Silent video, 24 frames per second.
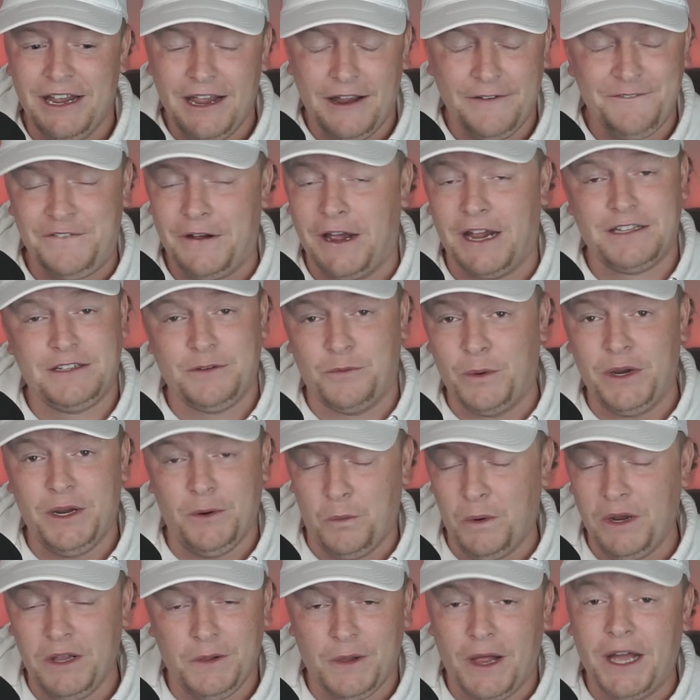In fact, we
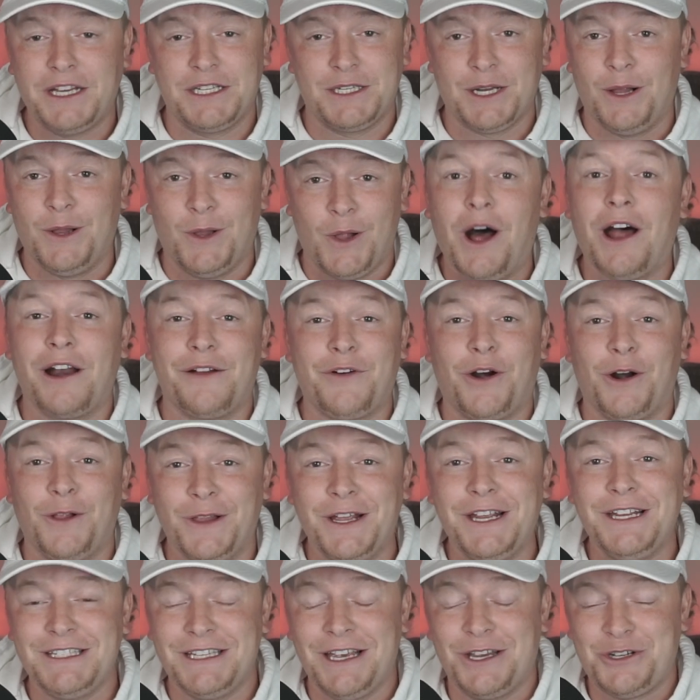liked a lot of our
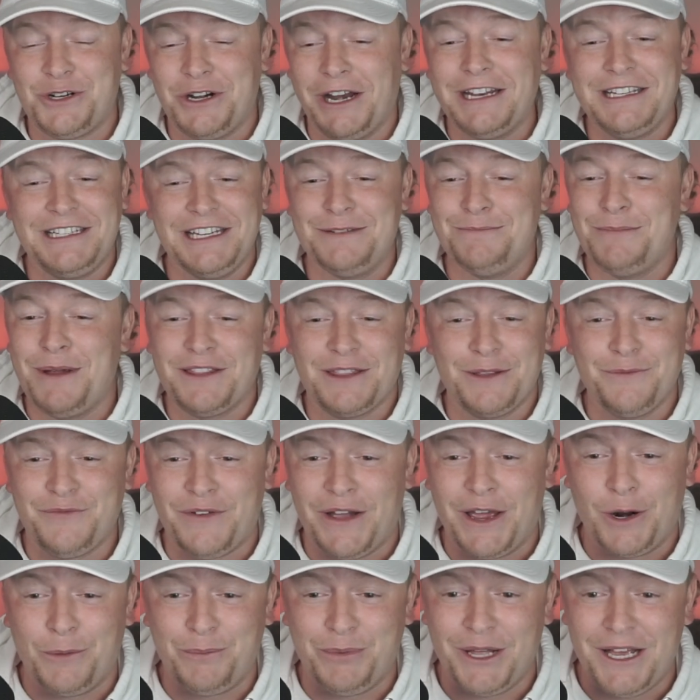leans yesterday. Didn't make them
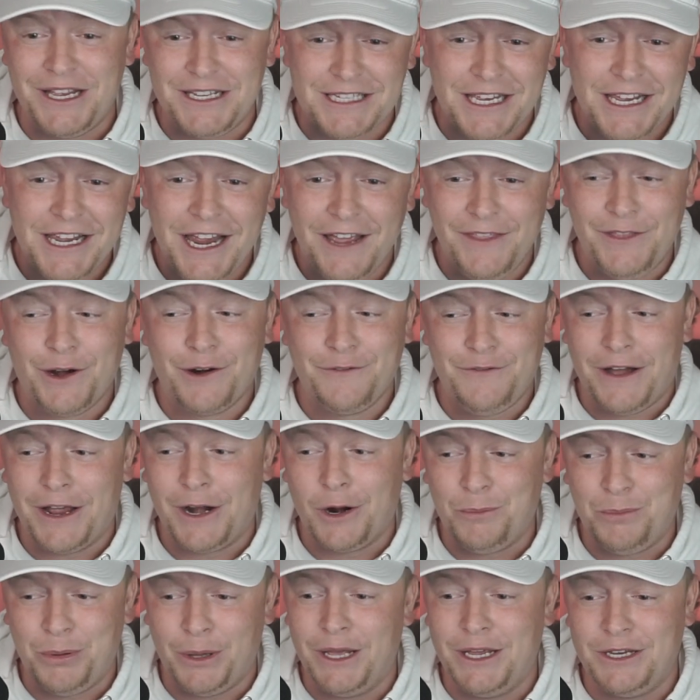final plays, and then our
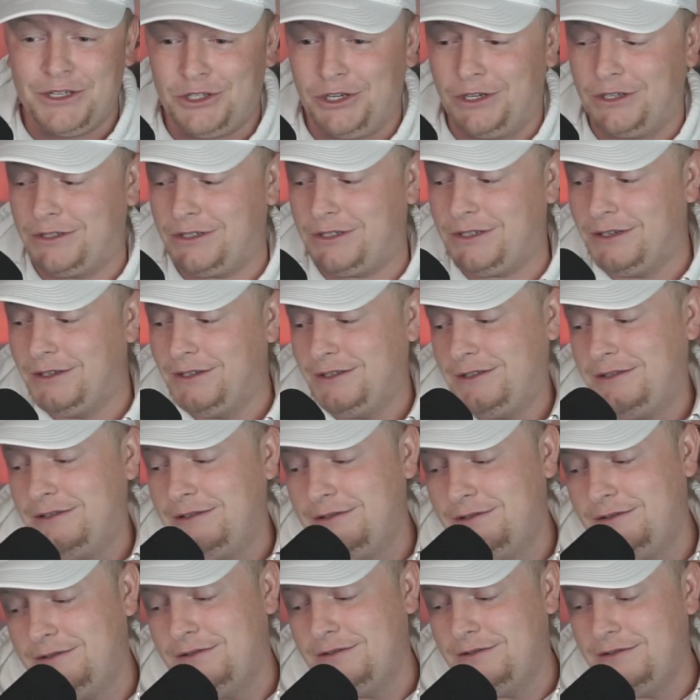final plays just
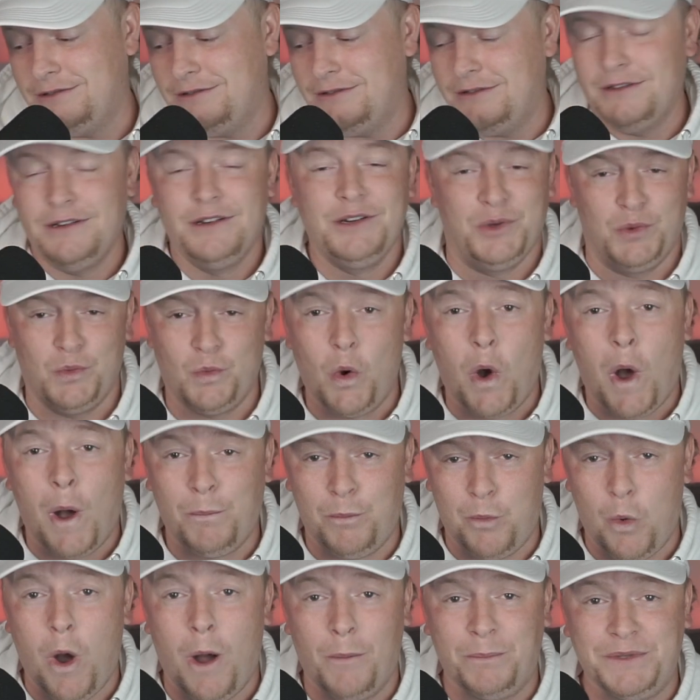
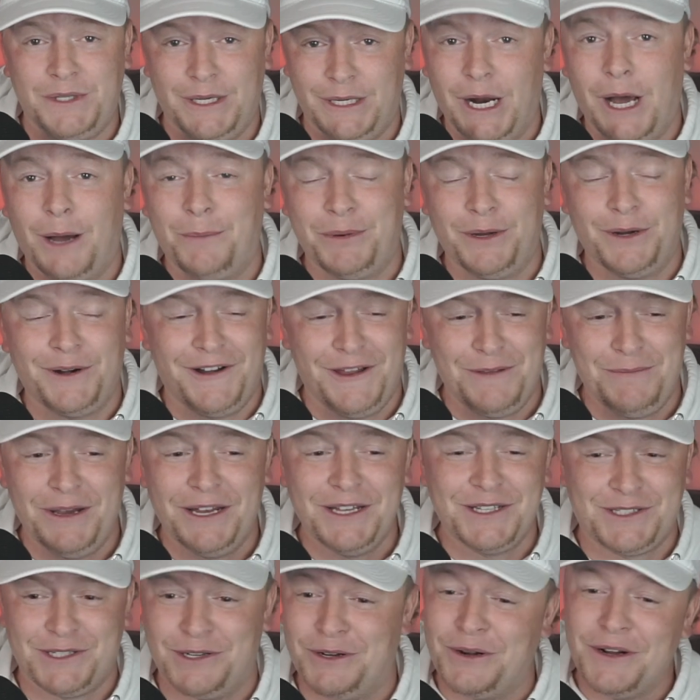womped it up, you know what I
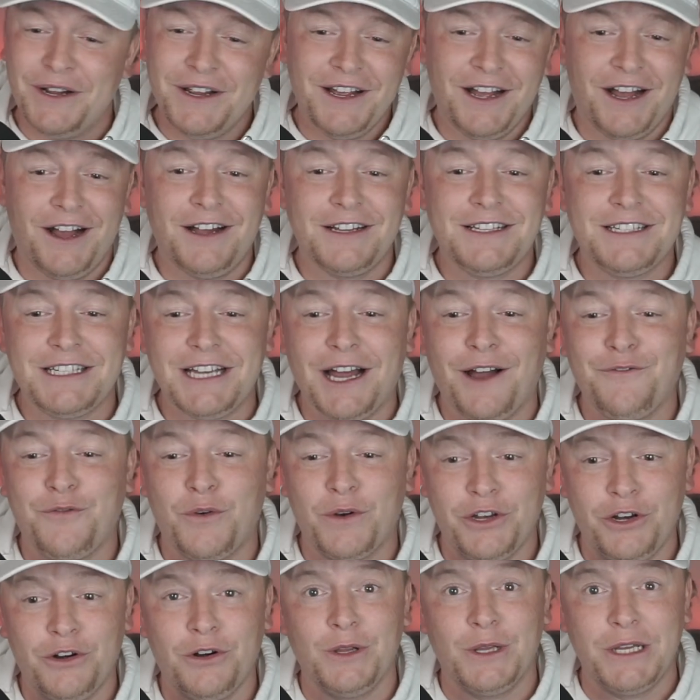mean? So it's tough
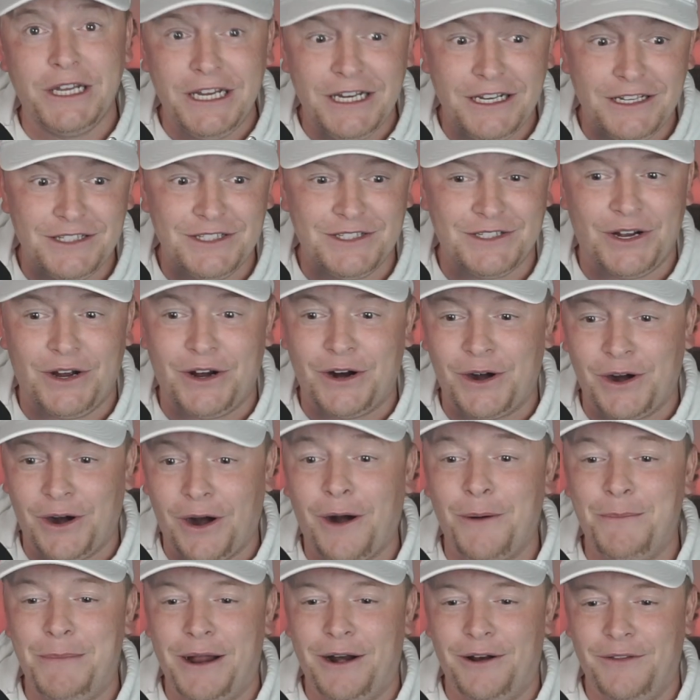when your leans
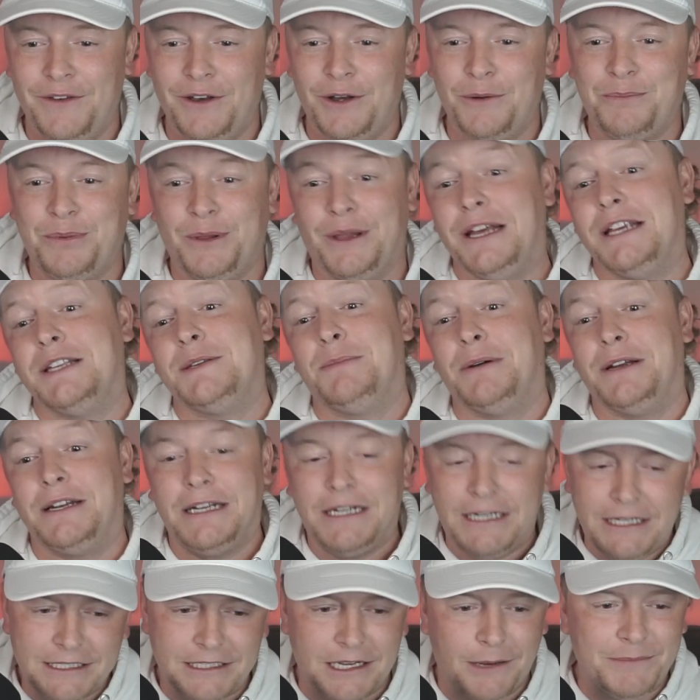are better than your plays, but
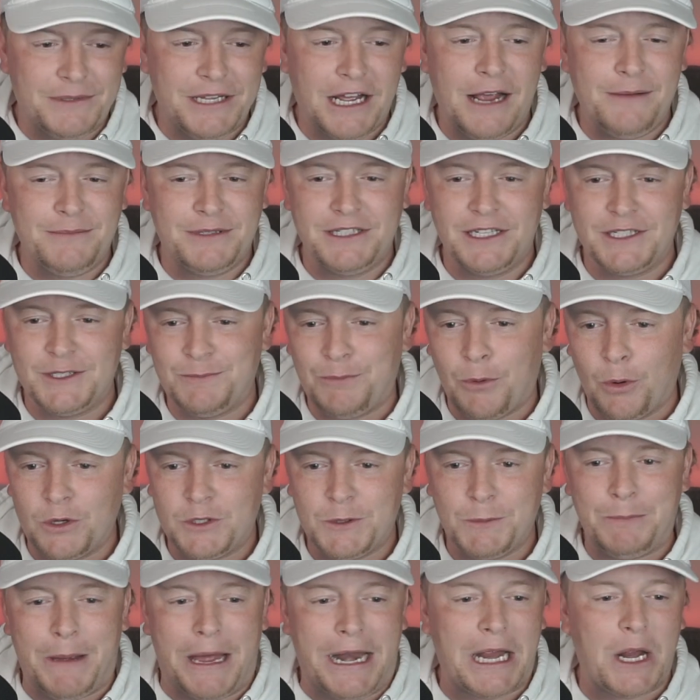sometimes in the
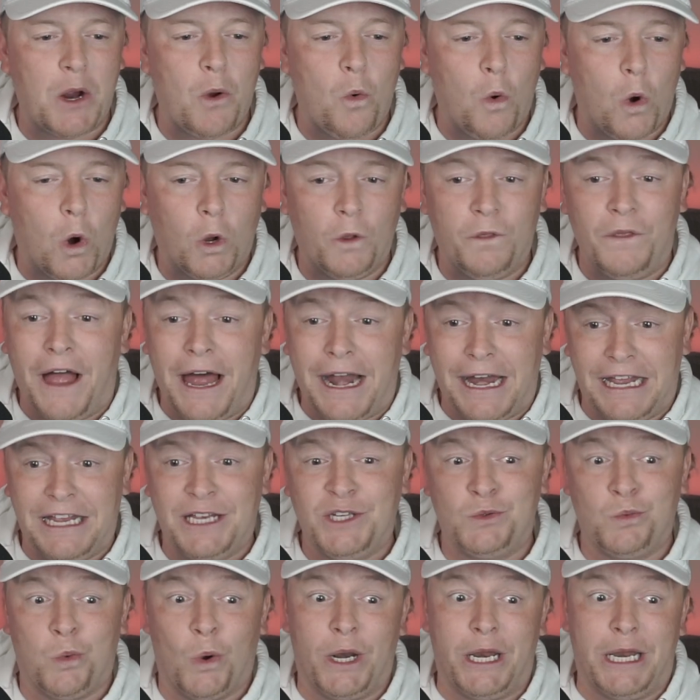sports betting world, that
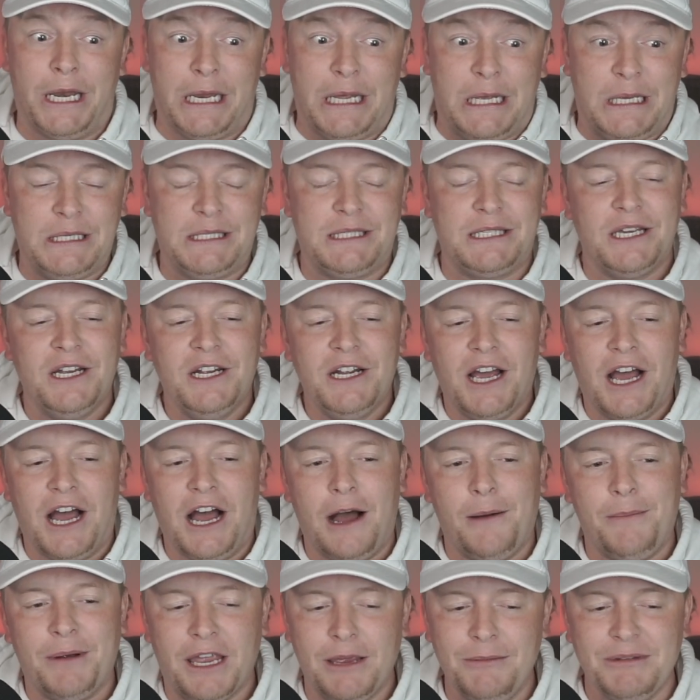is what it is.
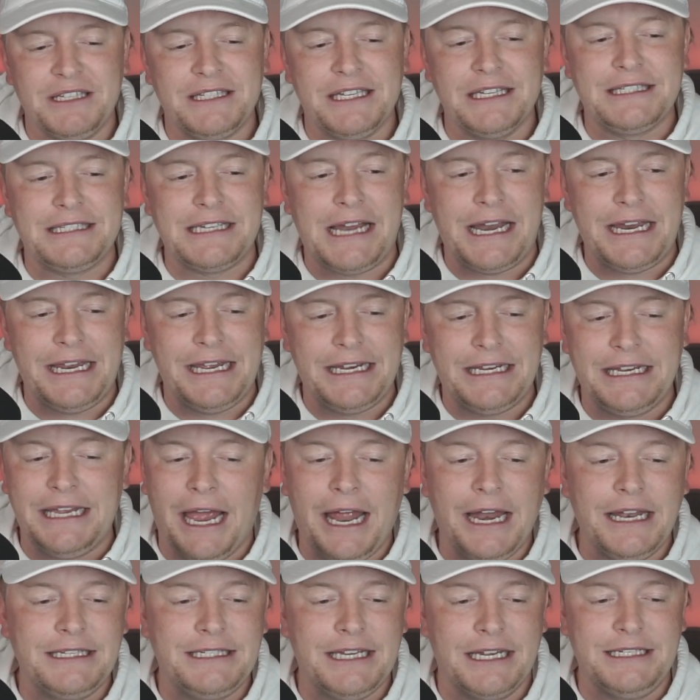But give me Cincinnati
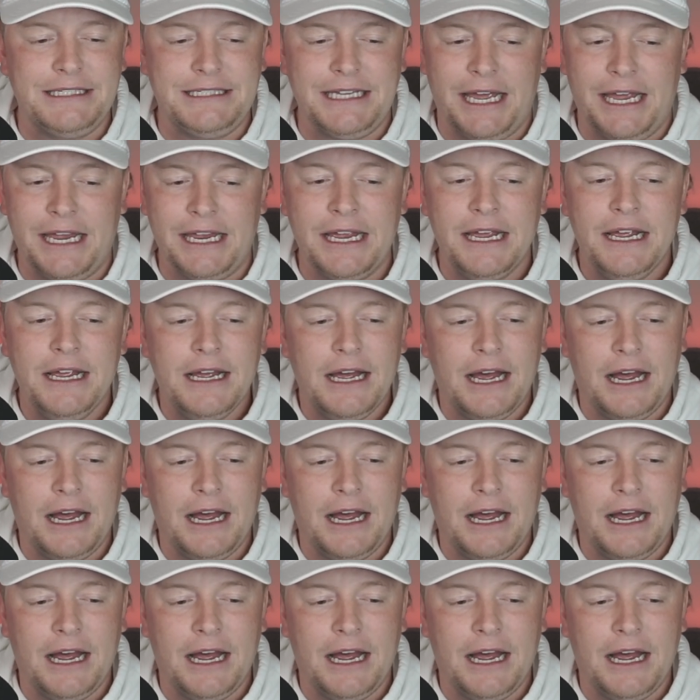again today.